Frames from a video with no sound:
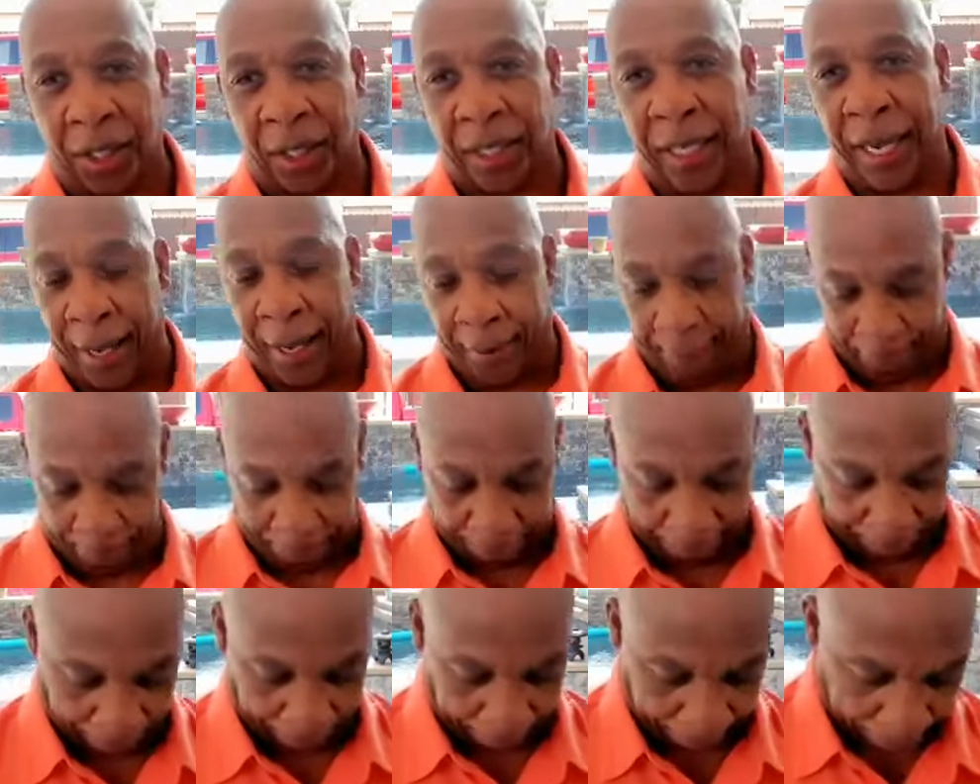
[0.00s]
Again,
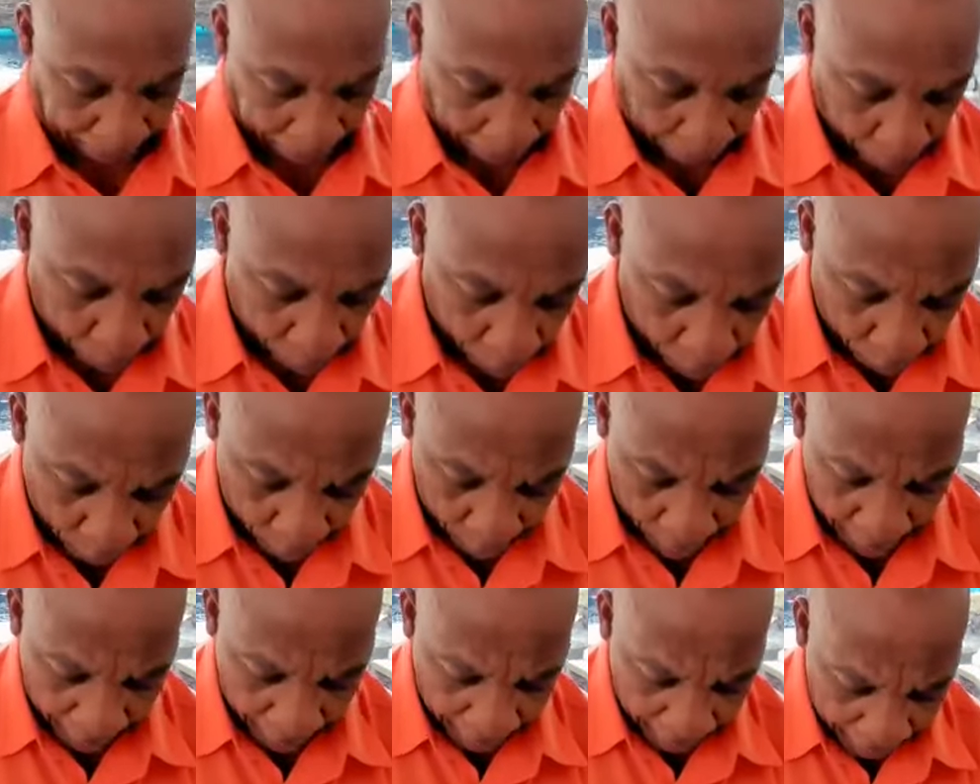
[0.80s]

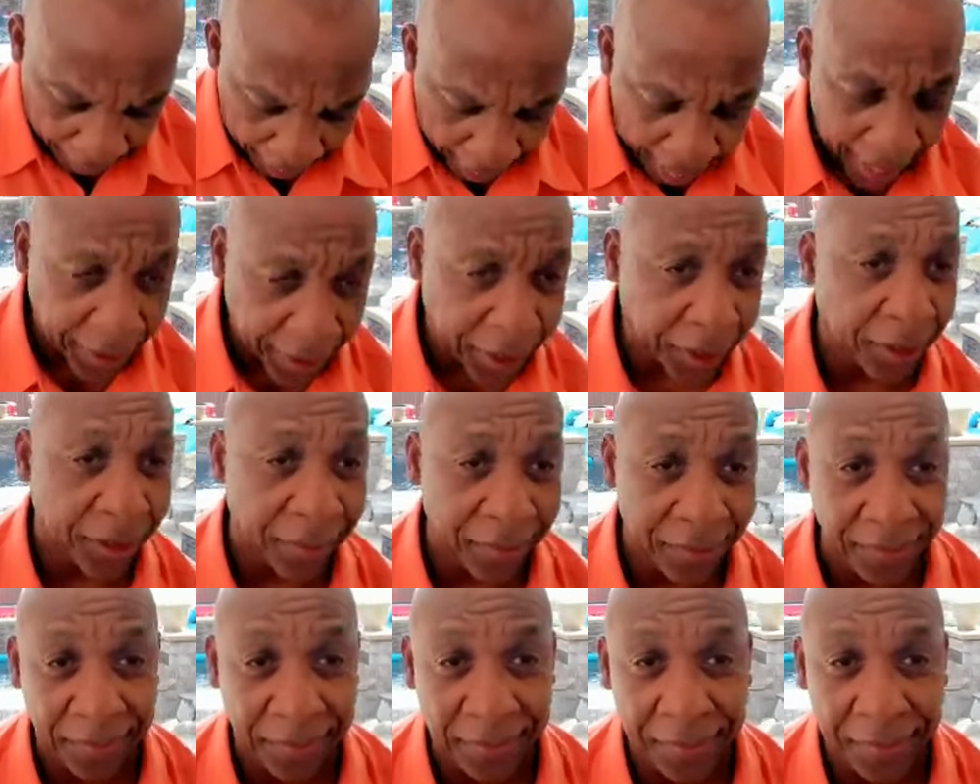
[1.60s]
next,